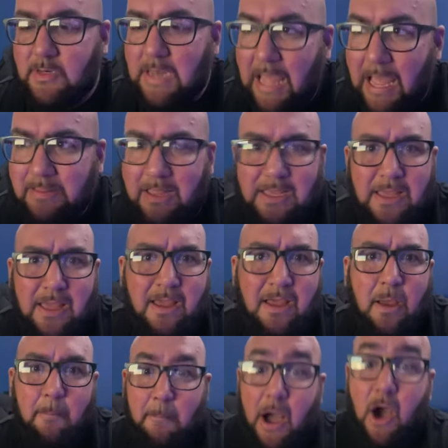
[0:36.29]
Nah, like,
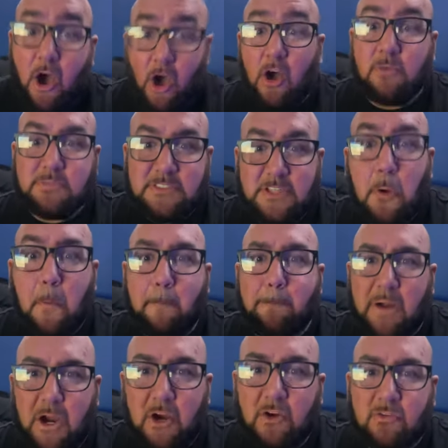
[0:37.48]
my arms still
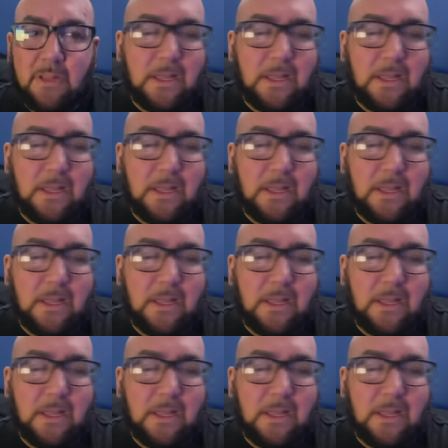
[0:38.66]
burn.